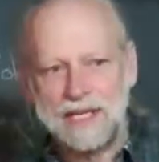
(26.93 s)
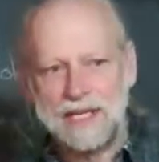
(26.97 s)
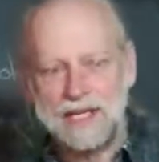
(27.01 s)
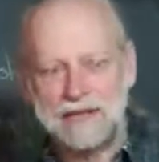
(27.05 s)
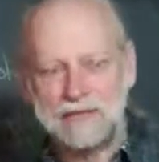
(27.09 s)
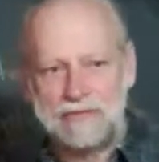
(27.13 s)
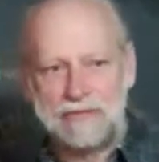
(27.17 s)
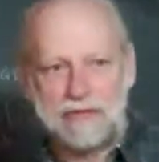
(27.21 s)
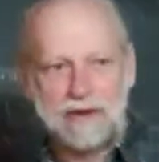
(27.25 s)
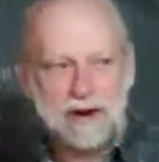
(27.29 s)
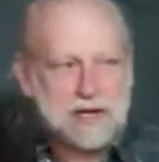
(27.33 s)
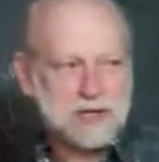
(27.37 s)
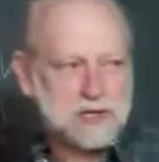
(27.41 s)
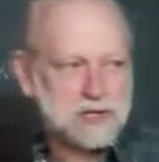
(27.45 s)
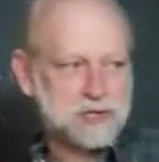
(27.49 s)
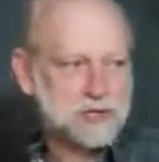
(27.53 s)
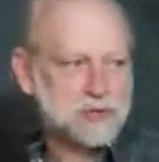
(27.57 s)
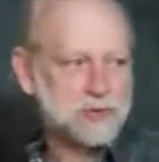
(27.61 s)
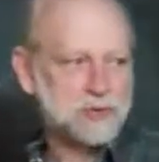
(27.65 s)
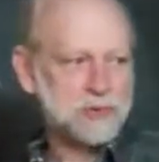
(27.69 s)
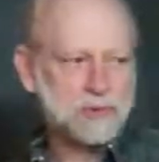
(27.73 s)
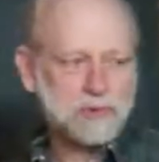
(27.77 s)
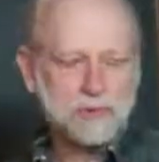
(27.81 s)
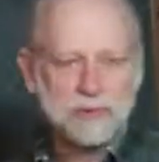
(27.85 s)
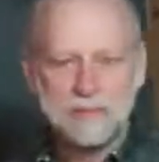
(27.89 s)
in Frank's
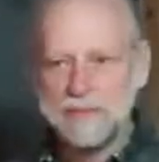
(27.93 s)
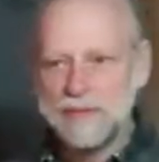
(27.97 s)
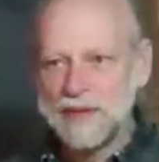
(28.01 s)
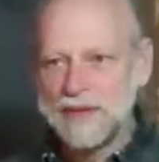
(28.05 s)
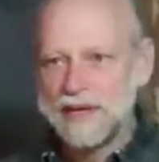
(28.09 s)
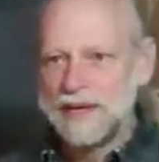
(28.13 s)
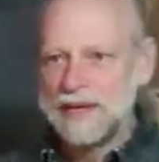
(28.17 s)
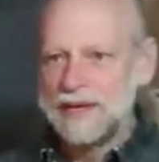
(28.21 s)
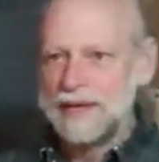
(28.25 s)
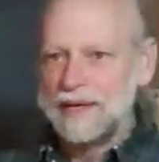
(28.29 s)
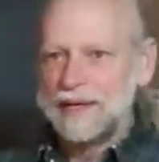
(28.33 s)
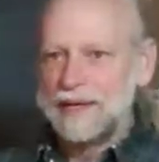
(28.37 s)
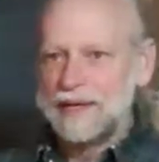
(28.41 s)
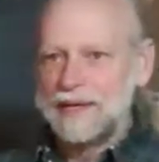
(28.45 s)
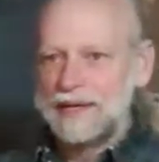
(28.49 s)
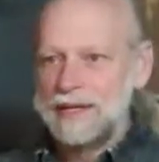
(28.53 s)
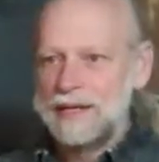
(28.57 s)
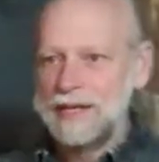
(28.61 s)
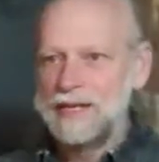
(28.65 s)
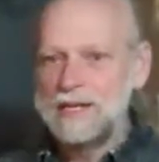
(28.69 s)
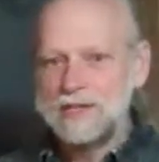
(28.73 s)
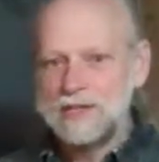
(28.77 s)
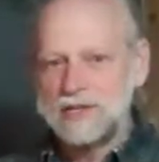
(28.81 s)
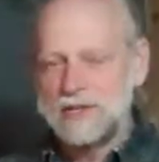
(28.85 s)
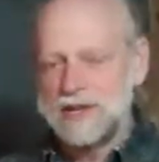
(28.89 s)
School
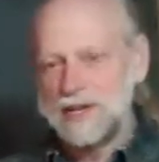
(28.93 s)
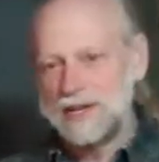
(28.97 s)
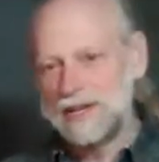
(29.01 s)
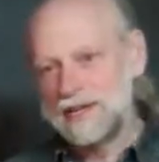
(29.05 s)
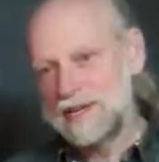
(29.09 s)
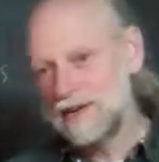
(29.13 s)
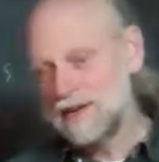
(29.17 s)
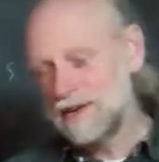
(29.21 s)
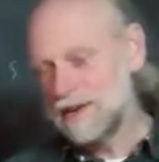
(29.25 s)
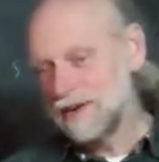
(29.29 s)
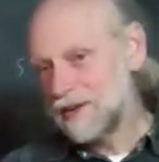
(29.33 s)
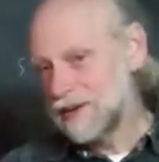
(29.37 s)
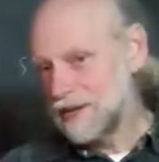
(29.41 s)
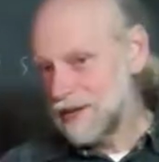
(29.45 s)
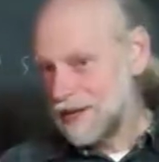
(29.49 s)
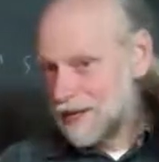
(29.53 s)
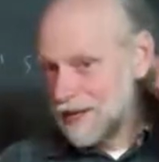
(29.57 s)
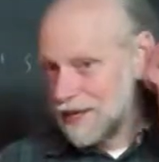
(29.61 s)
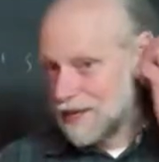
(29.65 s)
each year it,